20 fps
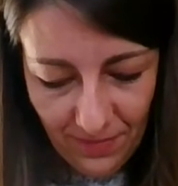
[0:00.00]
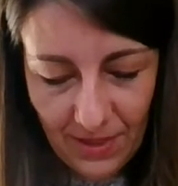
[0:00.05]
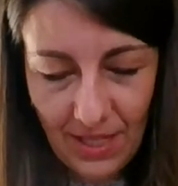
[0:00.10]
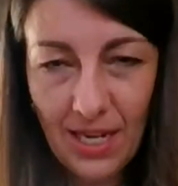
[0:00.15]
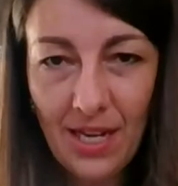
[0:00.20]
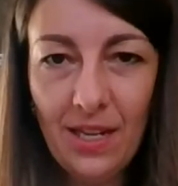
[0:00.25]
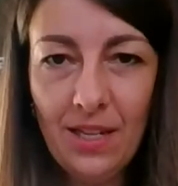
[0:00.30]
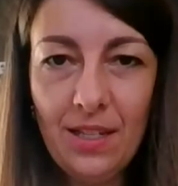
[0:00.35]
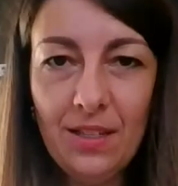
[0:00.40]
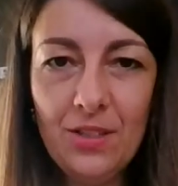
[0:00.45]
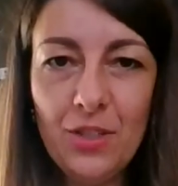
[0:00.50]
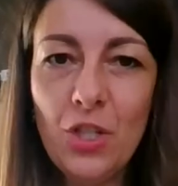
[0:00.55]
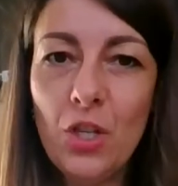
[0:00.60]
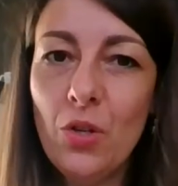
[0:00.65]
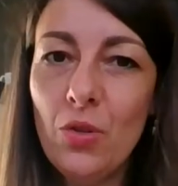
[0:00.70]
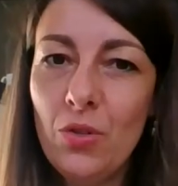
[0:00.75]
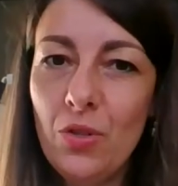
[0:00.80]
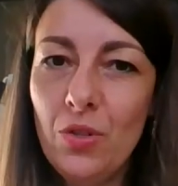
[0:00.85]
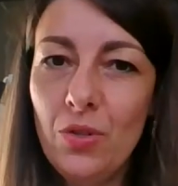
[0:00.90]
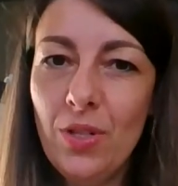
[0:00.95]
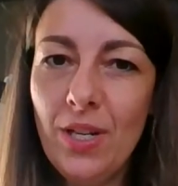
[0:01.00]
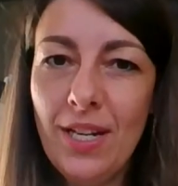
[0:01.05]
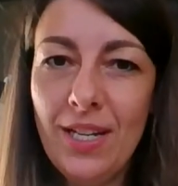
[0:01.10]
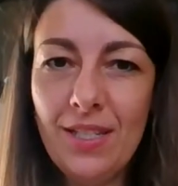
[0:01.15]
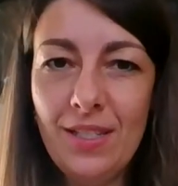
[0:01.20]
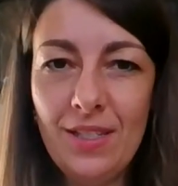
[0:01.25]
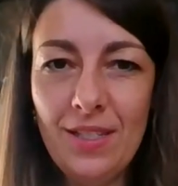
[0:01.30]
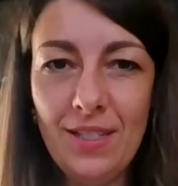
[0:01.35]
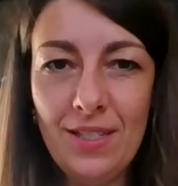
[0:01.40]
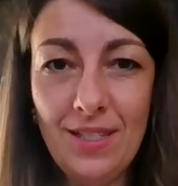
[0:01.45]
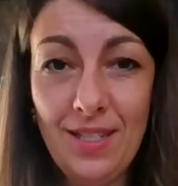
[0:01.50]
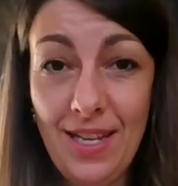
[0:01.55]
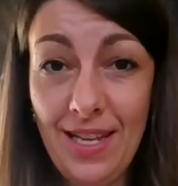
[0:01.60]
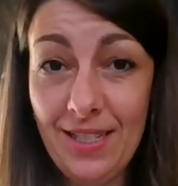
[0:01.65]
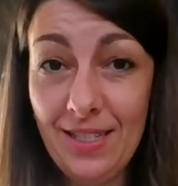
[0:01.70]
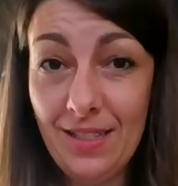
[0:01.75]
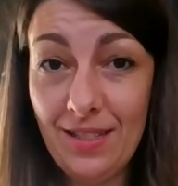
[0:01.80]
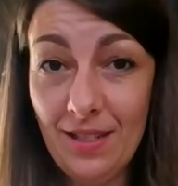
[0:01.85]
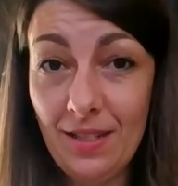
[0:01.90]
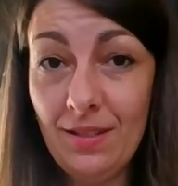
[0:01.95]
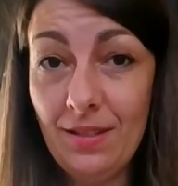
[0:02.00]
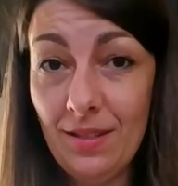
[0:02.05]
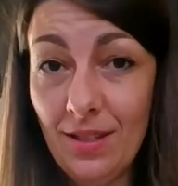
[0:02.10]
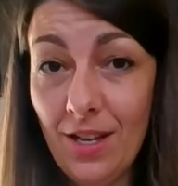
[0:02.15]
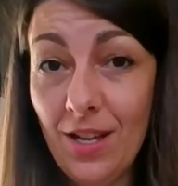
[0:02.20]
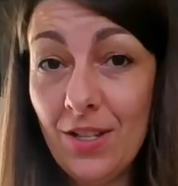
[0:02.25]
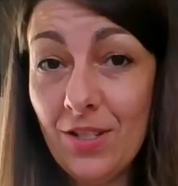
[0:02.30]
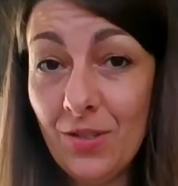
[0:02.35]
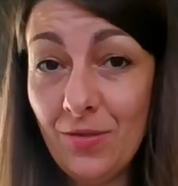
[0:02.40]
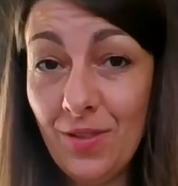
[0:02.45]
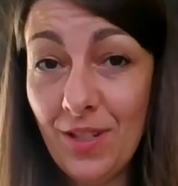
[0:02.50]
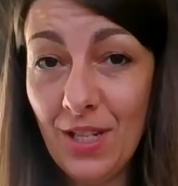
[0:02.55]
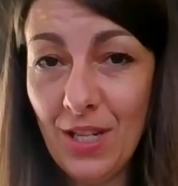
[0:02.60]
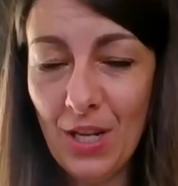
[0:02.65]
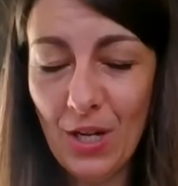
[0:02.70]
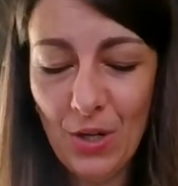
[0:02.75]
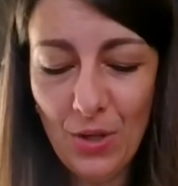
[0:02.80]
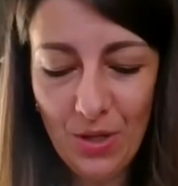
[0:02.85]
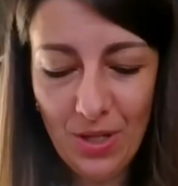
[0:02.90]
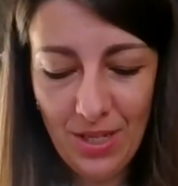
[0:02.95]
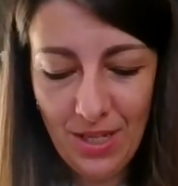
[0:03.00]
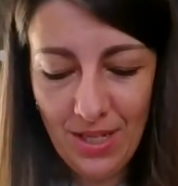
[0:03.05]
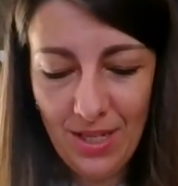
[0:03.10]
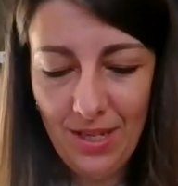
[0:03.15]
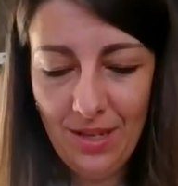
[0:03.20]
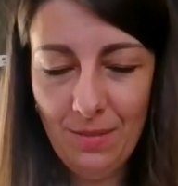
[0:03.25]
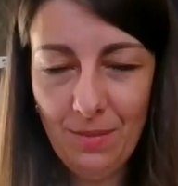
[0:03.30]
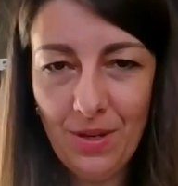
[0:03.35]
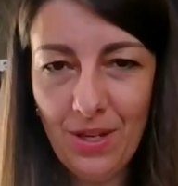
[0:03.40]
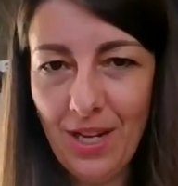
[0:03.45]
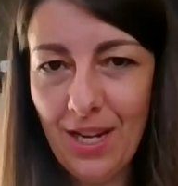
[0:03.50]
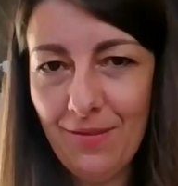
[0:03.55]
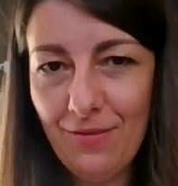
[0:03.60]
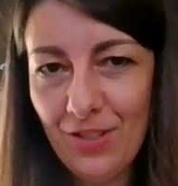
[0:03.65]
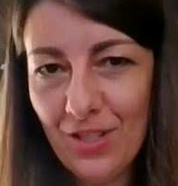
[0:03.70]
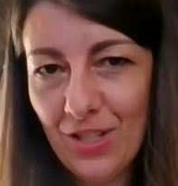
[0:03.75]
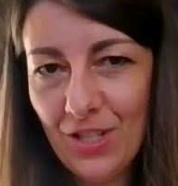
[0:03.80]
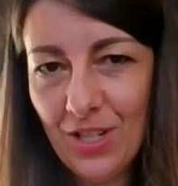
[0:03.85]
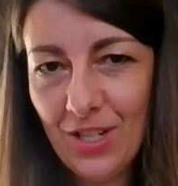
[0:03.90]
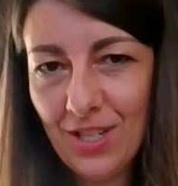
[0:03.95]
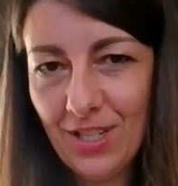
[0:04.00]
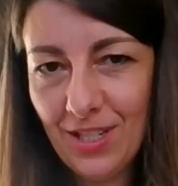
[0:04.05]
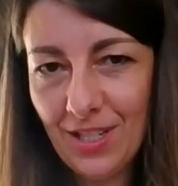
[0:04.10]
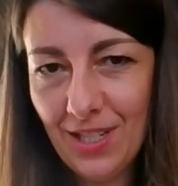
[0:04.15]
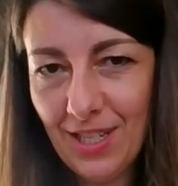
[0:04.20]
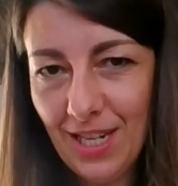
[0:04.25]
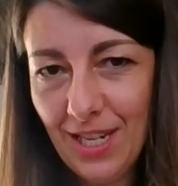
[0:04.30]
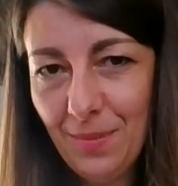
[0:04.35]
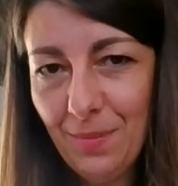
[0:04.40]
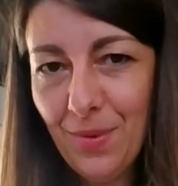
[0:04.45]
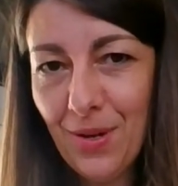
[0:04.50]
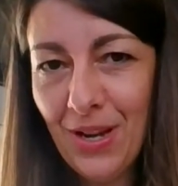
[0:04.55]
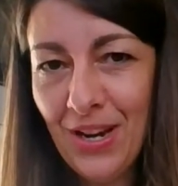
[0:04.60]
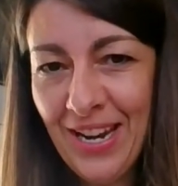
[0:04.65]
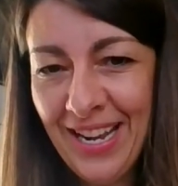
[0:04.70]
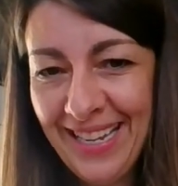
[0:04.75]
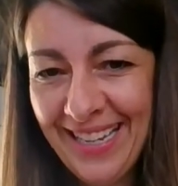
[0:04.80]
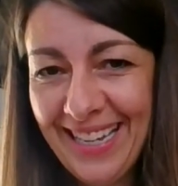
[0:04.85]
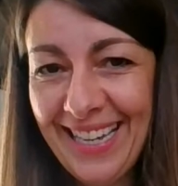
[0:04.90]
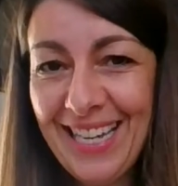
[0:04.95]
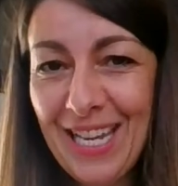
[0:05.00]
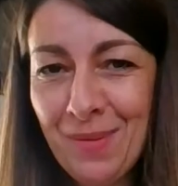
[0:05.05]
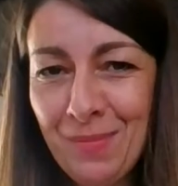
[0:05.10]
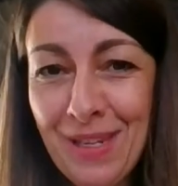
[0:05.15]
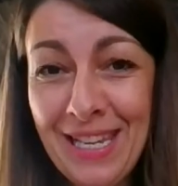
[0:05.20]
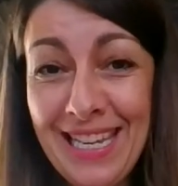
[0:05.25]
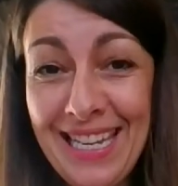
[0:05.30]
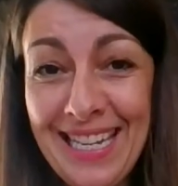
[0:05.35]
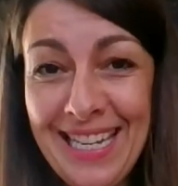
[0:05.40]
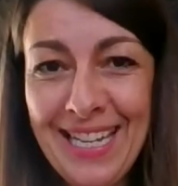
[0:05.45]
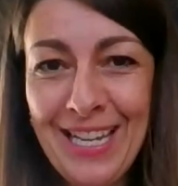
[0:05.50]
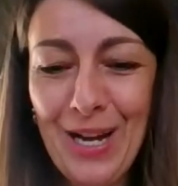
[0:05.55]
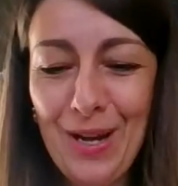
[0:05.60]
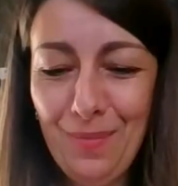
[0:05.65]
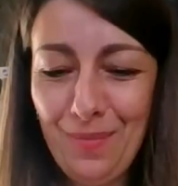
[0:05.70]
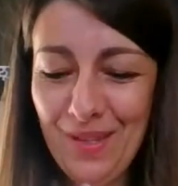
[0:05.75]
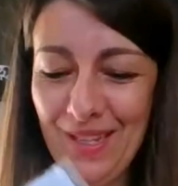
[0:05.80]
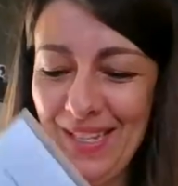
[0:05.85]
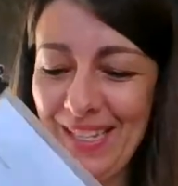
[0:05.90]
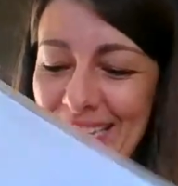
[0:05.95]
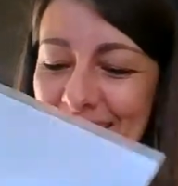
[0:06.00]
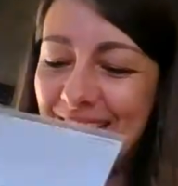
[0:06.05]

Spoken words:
I showed you guys this the last video, but I haven't started it yet, but I am kitting it up.